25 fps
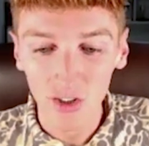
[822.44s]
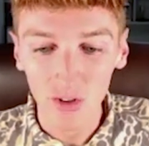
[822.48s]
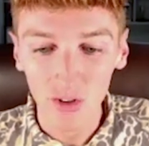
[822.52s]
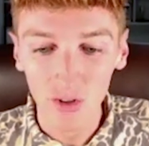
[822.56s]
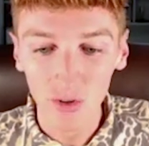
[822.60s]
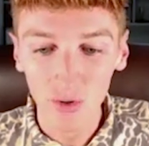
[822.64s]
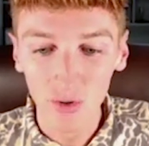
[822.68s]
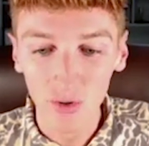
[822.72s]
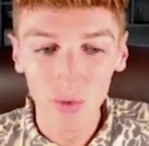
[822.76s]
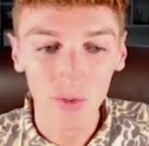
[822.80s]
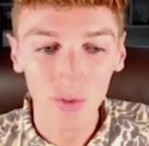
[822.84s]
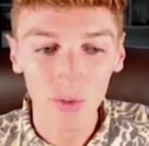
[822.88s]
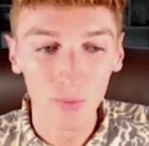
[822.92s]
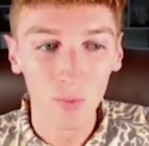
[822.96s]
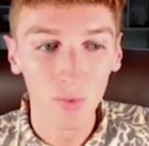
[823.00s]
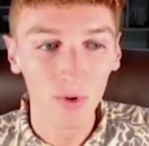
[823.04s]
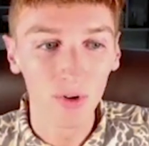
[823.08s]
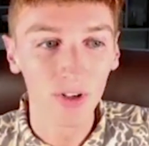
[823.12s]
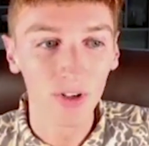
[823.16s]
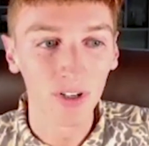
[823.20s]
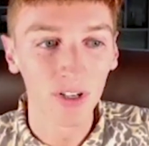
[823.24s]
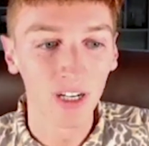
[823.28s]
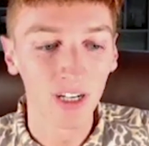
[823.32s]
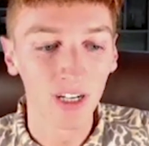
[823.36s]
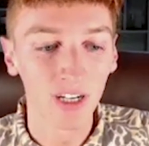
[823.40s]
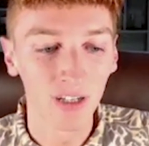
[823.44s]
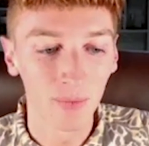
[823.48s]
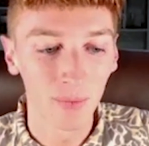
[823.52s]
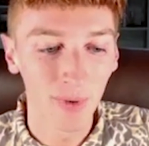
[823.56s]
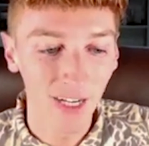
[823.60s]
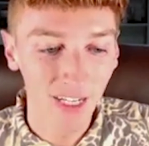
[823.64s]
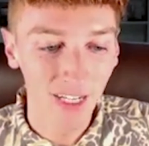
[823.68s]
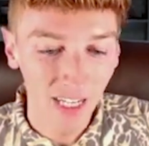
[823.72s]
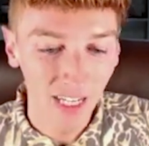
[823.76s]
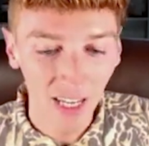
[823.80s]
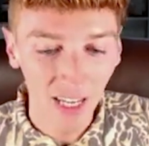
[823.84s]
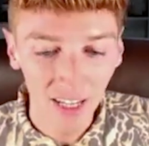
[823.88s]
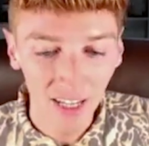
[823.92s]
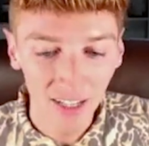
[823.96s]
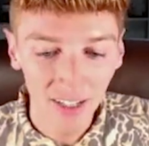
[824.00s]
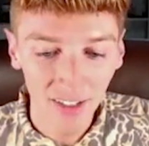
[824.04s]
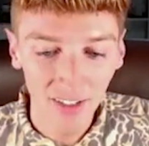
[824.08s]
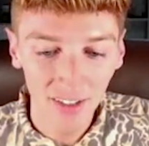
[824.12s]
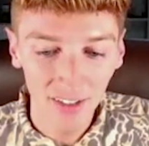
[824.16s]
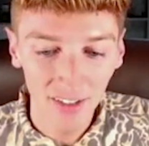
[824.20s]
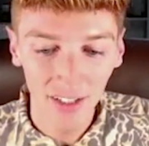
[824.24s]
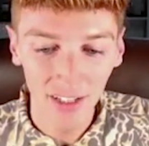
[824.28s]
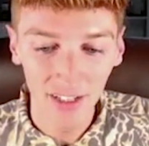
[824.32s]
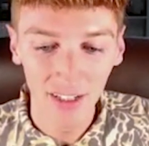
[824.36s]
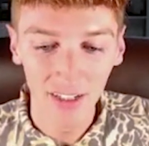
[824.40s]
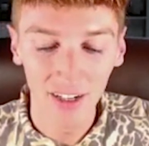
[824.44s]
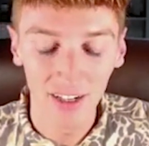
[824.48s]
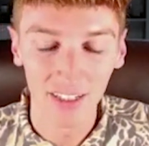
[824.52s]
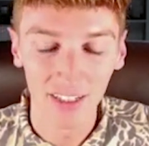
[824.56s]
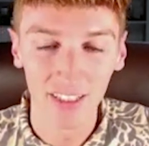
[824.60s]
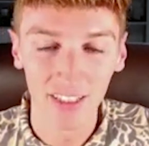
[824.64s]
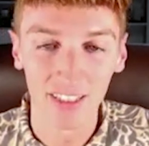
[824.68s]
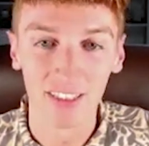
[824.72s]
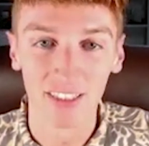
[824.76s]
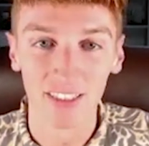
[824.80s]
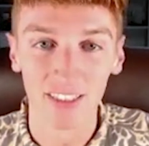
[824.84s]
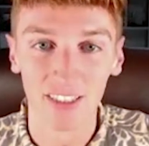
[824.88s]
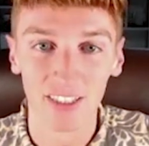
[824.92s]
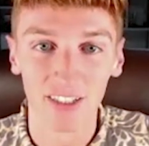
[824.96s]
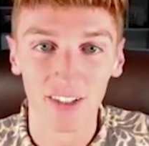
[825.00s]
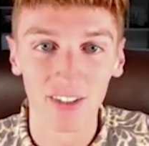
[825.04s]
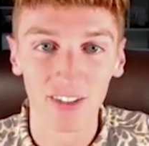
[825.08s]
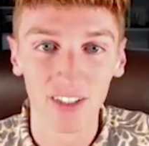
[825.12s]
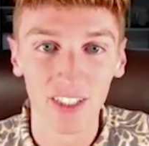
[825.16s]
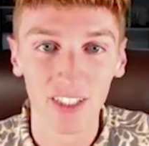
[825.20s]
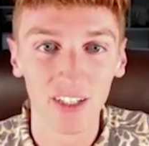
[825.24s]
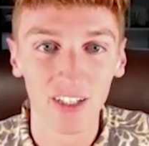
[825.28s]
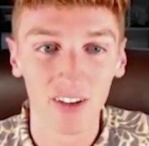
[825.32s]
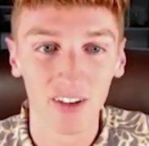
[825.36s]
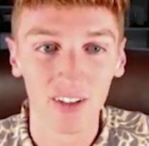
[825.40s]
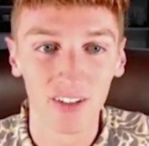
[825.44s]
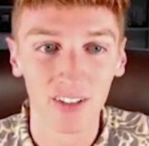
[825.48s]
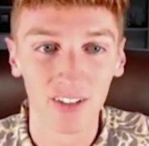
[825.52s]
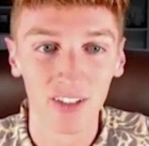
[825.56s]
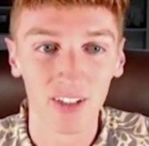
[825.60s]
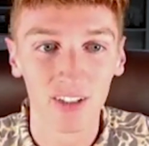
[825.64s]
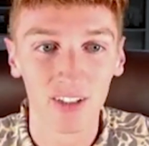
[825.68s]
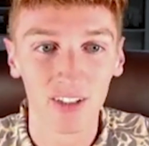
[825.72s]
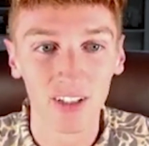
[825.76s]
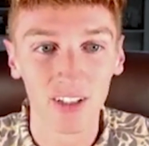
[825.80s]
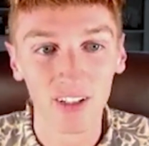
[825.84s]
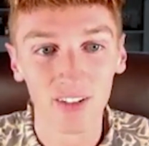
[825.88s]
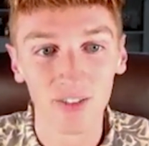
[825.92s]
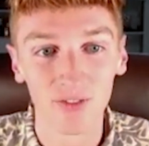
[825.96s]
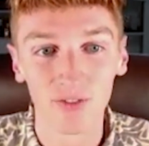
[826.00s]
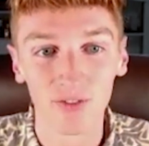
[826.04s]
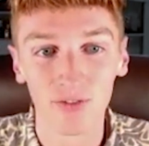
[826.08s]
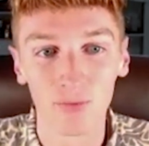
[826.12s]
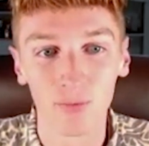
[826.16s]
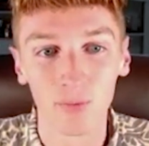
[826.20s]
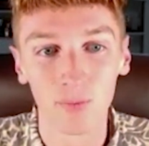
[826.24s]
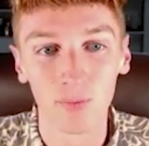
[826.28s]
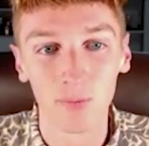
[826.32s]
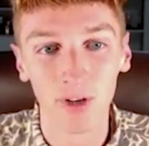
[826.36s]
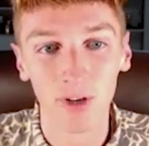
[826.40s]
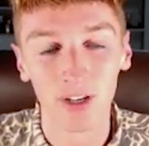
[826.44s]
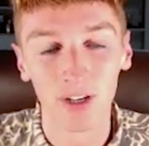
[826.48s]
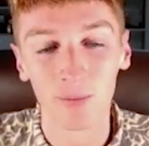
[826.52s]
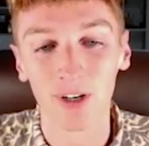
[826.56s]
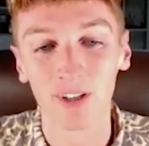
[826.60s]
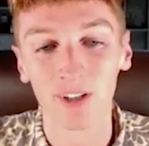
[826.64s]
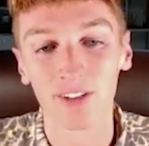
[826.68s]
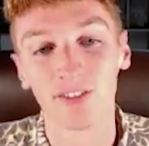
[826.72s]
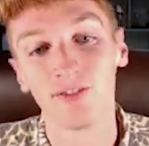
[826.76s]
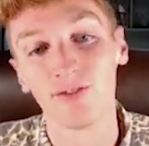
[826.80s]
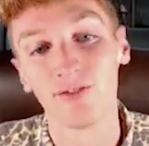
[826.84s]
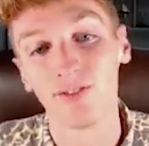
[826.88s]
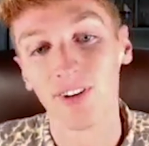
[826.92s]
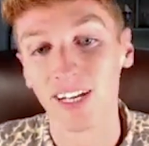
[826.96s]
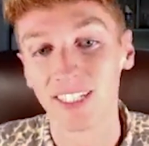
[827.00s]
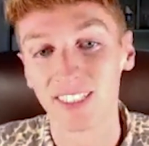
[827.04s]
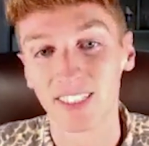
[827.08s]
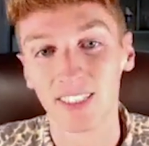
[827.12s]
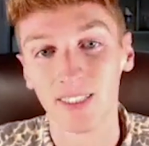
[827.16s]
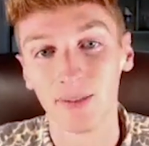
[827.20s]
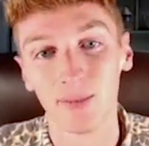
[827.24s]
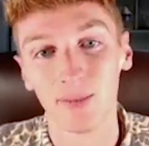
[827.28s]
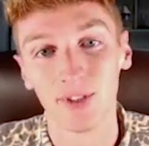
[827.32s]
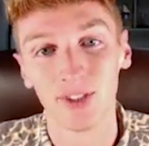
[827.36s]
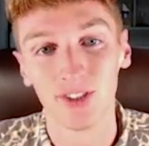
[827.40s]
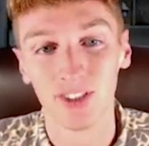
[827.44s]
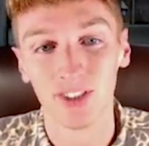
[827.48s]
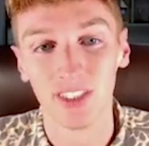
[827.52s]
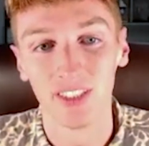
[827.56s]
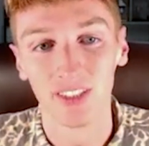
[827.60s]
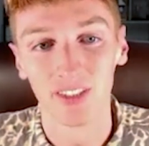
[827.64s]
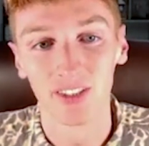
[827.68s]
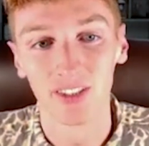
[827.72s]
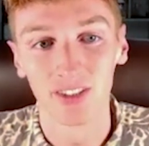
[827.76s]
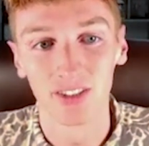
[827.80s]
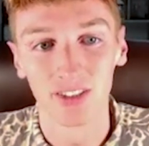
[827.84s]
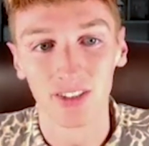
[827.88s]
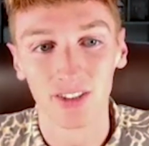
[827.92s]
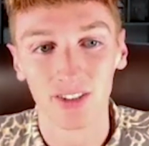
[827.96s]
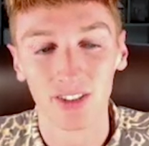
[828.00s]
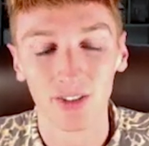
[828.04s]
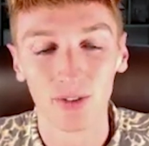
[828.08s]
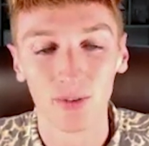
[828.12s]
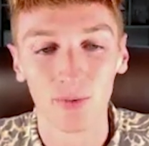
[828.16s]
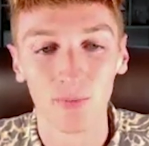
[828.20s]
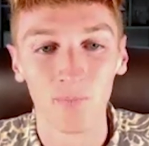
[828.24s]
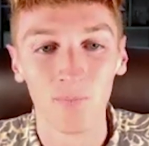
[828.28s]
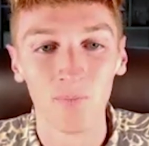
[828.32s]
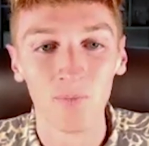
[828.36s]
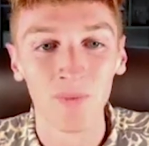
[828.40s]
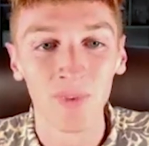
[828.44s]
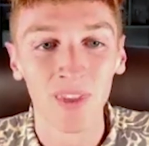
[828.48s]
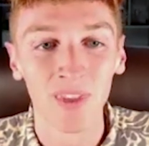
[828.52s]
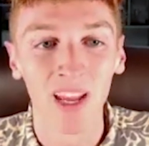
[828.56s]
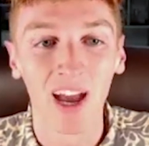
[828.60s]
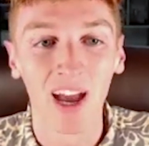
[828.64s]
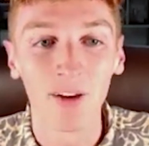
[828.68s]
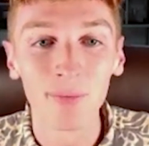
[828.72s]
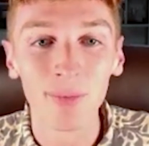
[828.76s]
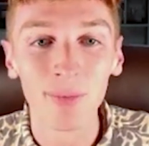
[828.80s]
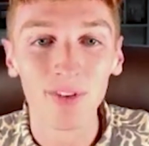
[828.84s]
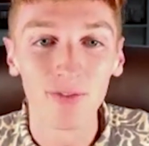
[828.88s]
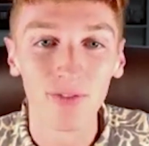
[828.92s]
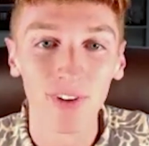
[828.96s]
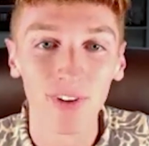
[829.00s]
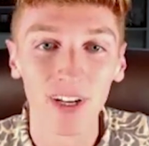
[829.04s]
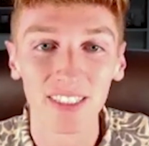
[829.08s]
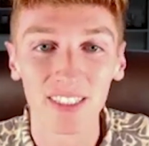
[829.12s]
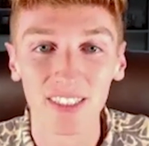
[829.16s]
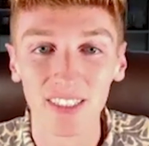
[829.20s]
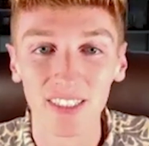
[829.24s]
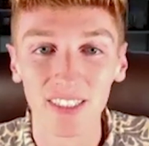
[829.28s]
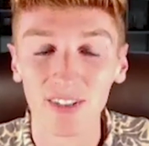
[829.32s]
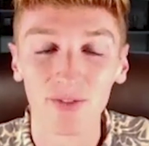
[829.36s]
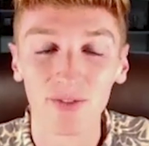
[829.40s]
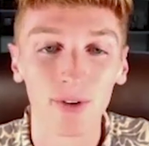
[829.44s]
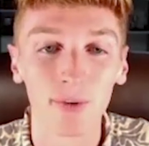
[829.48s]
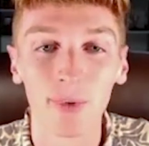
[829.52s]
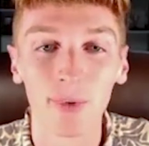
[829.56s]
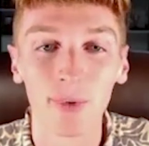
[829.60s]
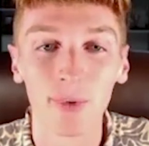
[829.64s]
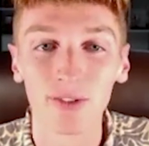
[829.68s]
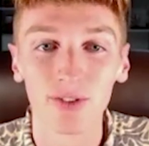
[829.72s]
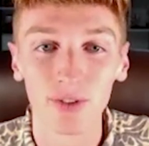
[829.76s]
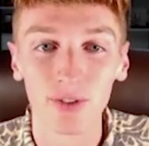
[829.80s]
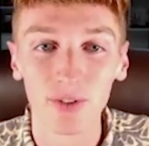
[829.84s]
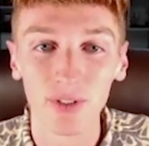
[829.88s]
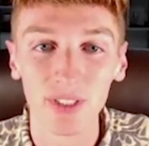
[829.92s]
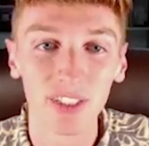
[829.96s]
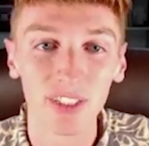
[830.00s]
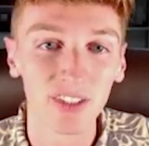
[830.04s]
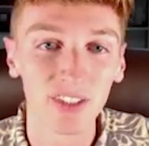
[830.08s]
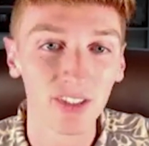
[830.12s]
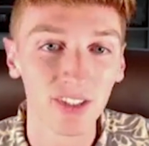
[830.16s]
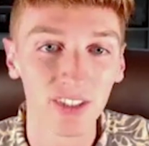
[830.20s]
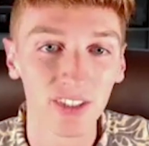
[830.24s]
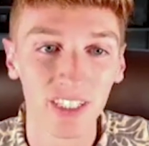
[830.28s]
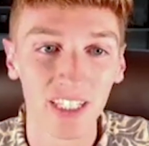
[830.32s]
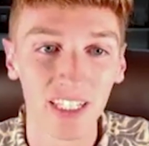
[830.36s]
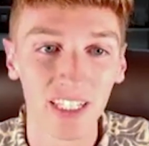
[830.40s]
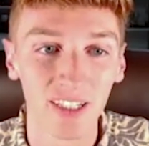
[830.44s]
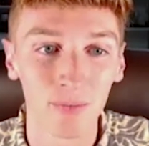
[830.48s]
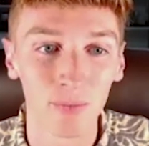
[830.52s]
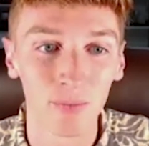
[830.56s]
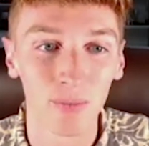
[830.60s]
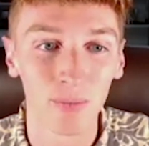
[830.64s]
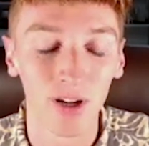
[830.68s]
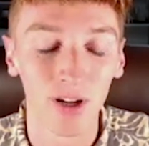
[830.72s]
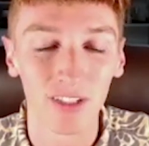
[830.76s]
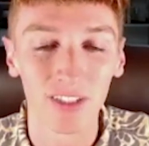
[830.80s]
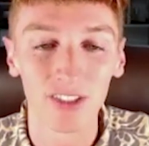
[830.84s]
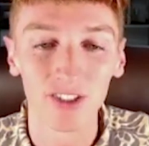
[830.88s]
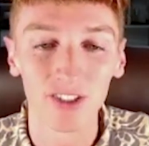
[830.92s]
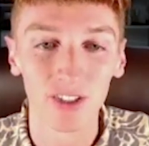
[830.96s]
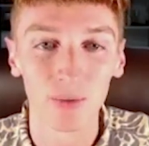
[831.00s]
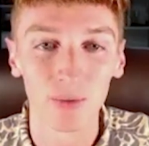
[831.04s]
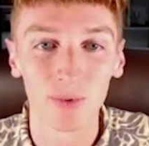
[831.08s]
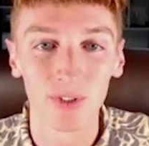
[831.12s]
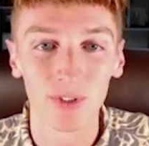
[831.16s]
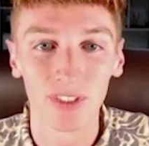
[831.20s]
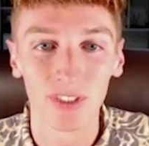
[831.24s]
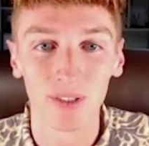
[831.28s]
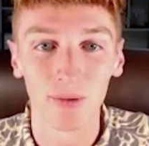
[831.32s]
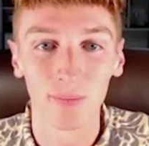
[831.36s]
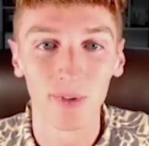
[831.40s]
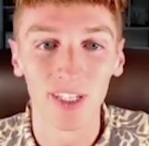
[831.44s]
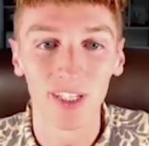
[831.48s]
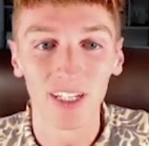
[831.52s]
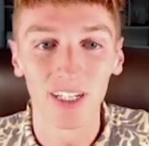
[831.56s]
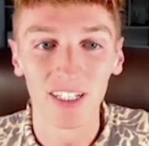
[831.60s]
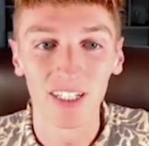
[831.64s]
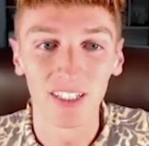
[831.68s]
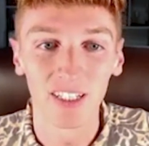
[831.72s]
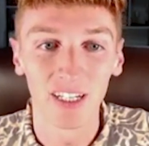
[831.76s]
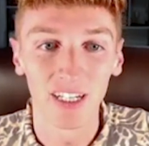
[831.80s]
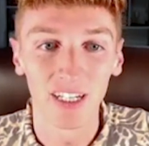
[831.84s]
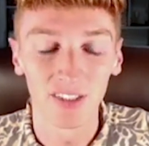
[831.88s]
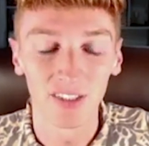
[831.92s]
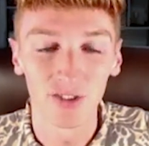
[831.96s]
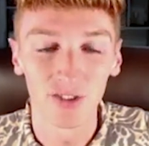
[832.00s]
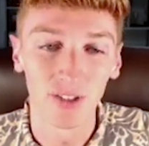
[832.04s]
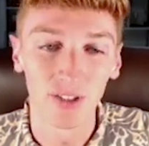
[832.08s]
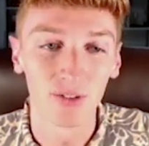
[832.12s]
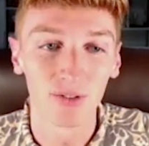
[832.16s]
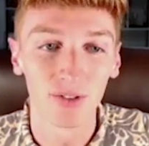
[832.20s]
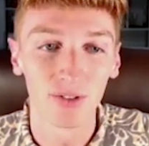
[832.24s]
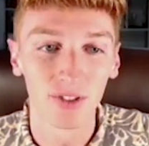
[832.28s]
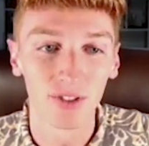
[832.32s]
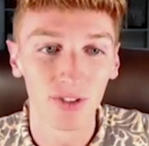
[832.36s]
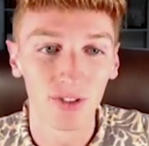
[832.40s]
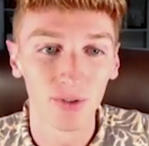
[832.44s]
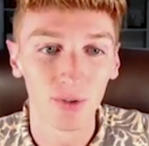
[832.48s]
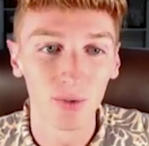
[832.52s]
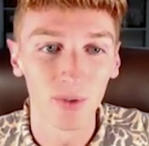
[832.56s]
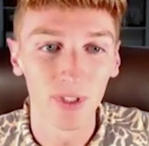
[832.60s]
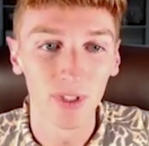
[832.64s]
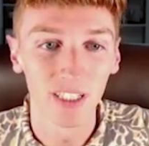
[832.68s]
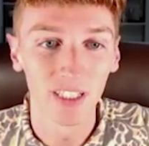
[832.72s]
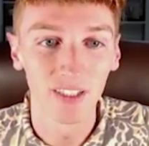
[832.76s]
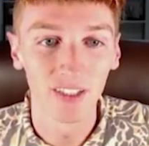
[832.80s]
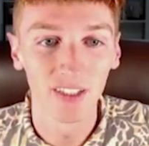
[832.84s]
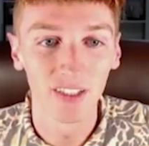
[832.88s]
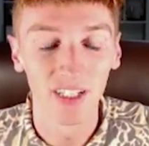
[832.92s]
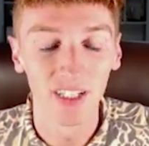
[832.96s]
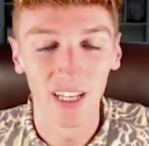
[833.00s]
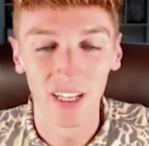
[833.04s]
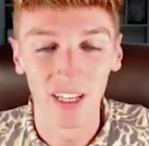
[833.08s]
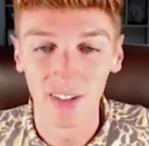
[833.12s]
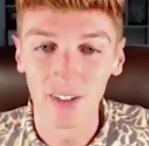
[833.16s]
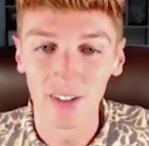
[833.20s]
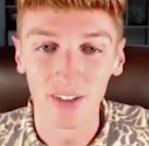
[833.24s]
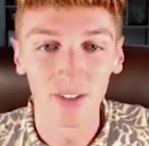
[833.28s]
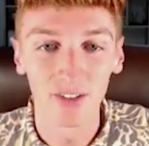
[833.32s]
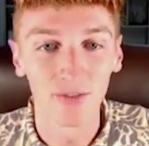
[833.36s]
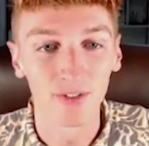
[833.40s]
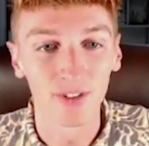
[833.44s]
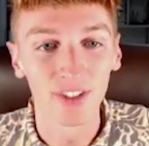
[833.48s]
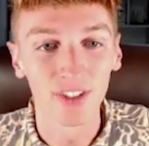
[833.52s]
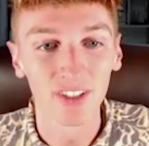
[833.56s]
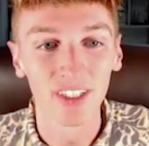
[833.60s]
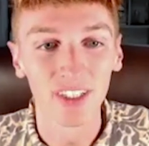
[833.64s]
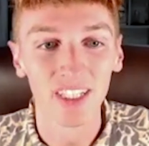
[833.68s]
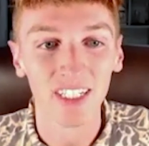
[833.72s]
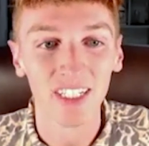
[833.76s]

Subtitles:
used more by hand and not necessarily on a lot of modern faceting machines. So I've been fasting for about 2 years, and polishing was something I struggled to get a good handle over.